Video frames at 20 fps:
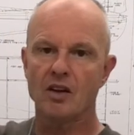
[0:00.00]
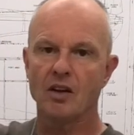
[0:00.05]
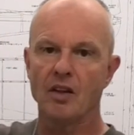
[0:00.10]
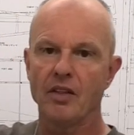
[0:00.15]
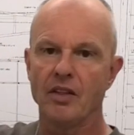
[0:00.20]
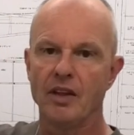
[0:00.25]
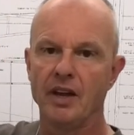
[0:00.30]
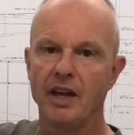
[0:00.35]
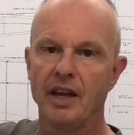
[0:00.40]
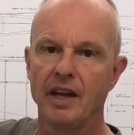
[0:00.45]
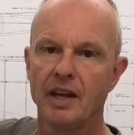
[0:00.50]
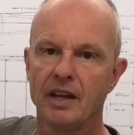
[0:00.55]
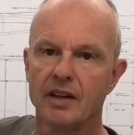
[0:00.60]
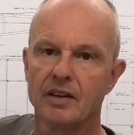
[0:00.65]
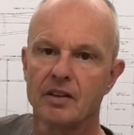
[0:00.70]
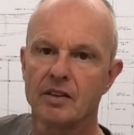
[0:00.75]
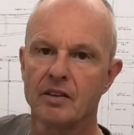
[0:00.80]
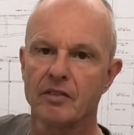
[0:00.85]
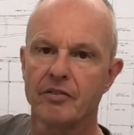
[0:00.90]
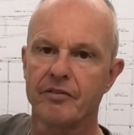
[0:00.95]
got the
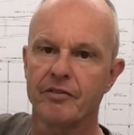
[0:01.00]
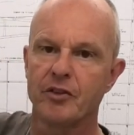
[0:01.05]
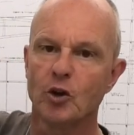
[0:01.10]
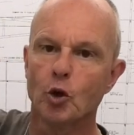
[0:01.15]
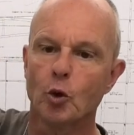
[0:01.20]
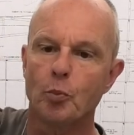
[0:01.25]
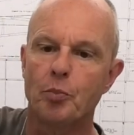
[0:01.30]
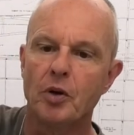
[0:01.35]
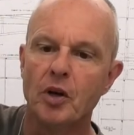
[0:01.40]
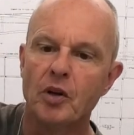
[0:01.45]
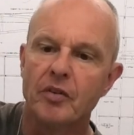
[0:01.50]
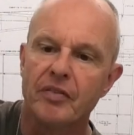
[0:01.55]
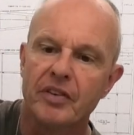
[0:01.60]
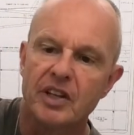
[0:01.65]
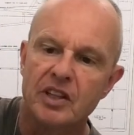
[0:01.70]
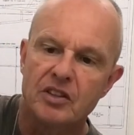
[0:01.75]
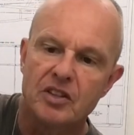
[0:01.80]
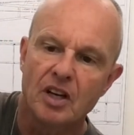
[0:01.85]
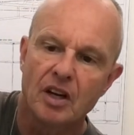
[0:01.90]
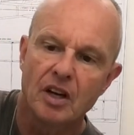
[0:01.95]
fuel
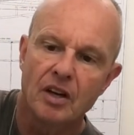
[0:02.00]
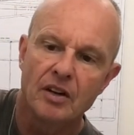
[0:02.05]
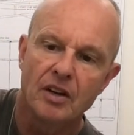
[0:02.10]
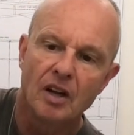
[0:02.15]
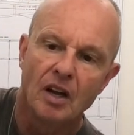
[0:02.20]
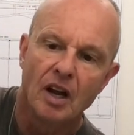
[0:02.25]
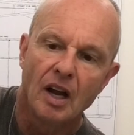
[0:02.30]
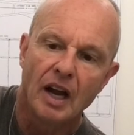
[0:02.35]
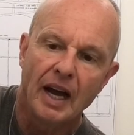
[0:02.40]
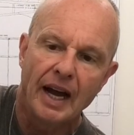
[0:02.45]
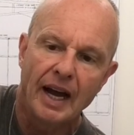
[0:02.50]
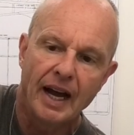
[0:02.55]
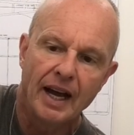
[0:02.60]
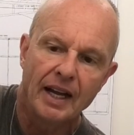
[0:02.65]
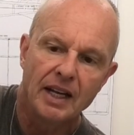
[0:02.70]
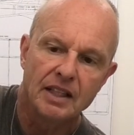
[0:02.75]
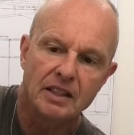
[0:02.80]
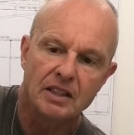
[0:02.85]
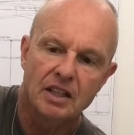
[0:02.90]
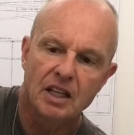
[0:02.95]
proofing done
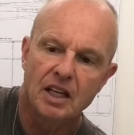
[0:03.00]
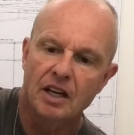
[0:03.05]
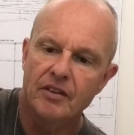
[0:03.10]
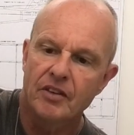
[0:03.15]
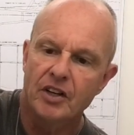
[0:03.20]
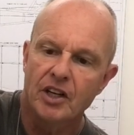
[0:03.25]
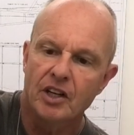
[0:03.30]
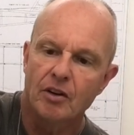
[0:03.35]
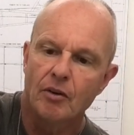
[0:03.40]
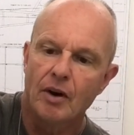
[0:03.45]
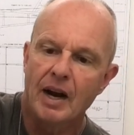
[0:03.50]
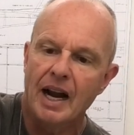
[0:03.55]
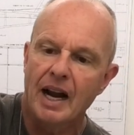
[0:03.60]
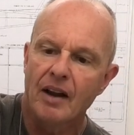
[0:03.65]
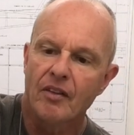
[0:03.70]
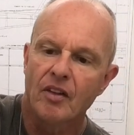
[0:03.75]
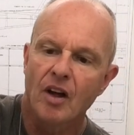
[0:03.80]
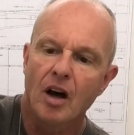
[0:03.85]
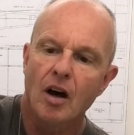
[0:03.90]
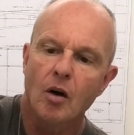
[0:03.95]
and covered
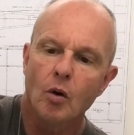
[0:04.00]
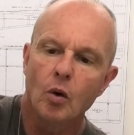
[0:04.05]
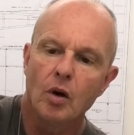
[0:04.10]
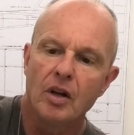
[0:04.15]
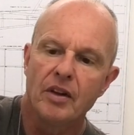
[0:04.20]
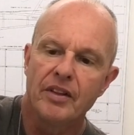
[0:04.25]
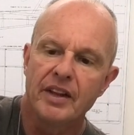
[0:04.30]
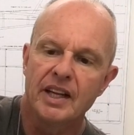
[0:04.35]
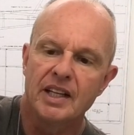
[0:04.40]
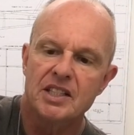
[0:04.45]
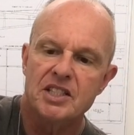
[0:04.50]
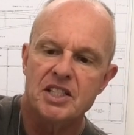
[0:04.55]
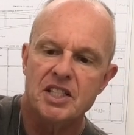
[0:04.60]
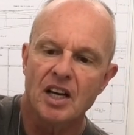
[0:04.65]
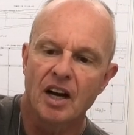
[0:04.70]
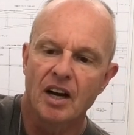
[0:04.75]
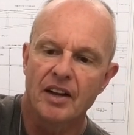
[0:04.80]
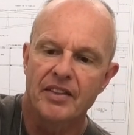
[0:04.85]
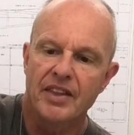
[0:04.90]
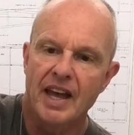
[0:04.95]
around the whole of the
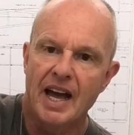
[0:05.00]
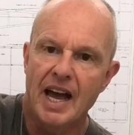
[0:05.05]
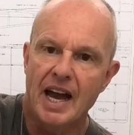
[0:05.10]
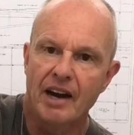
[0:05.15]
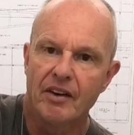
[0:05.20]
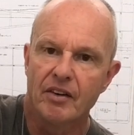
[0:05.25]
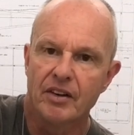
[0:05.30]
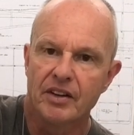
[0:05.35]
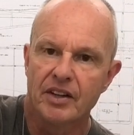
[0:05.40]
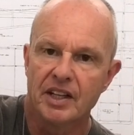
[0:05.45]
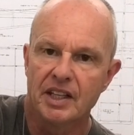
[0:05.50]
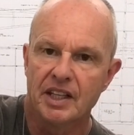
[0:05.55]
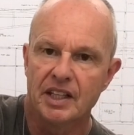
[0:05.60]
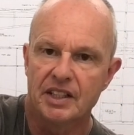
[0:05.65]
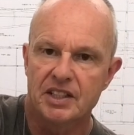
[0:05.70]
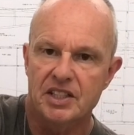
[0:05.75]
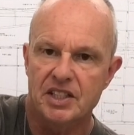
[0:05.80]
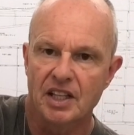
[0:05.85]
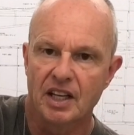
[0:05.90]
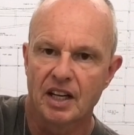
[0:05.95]
inside there and
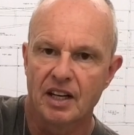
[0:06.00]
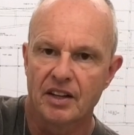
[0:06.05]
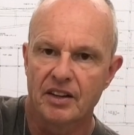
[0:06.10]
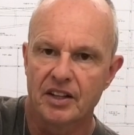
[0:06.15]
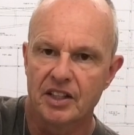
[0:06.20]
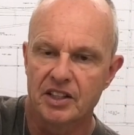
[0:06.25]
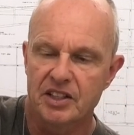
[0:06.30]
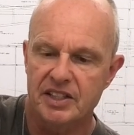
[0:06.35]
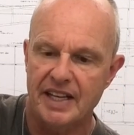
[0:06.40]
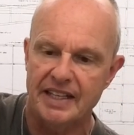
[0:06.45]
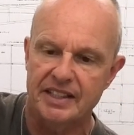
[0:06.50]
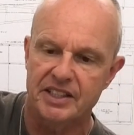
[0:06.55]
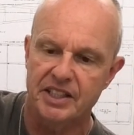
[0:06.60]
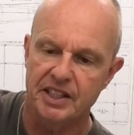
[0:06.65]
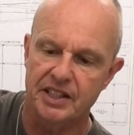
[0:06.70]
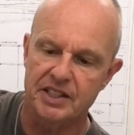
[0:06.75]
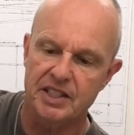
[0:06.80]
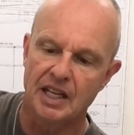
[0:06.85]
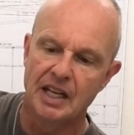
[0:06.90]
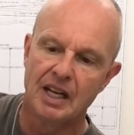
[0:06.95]
these uh, these
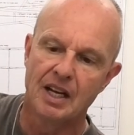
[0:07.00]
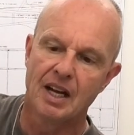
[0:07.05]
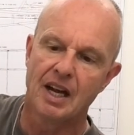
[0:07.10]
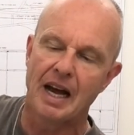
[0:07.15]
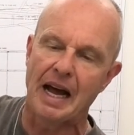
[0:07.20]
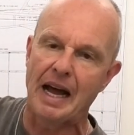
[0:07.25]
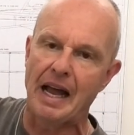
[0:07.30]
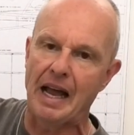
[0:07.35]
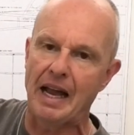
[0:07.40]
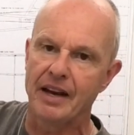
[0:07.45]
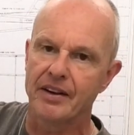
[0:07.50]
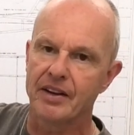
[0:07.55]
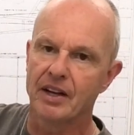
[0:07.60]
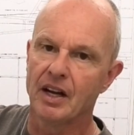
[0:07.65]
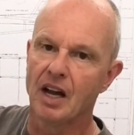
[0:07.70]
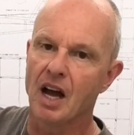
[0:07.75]
edges and